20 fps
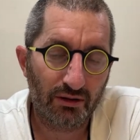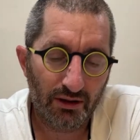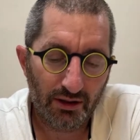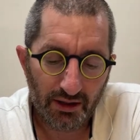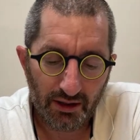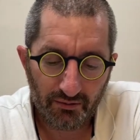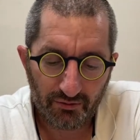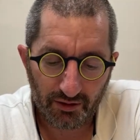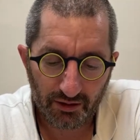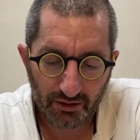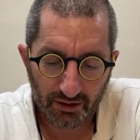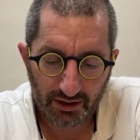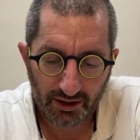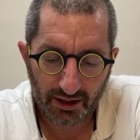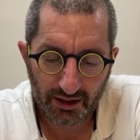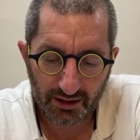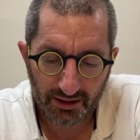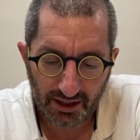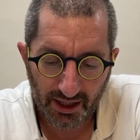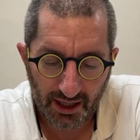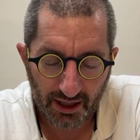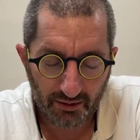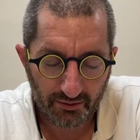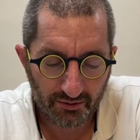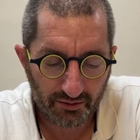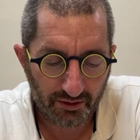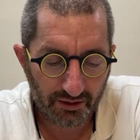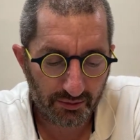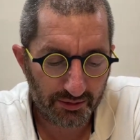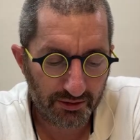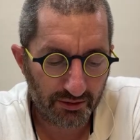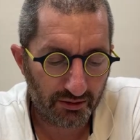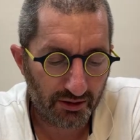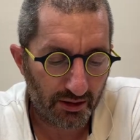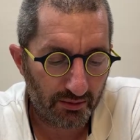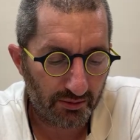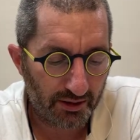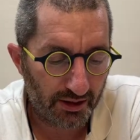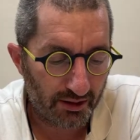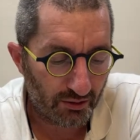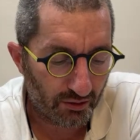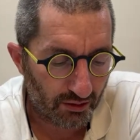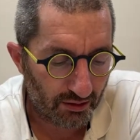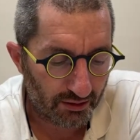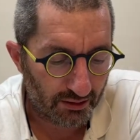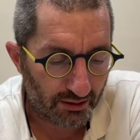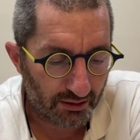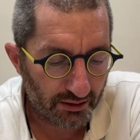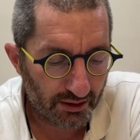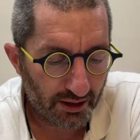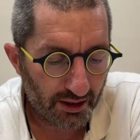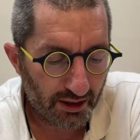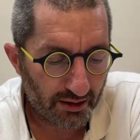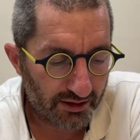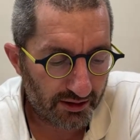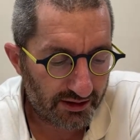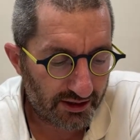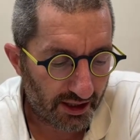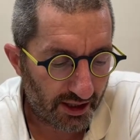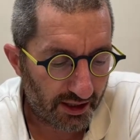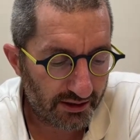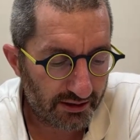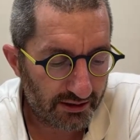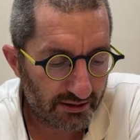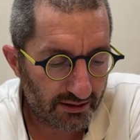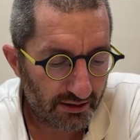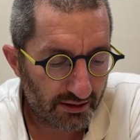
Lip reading: if we look at it now, we read the psukim in order, it says,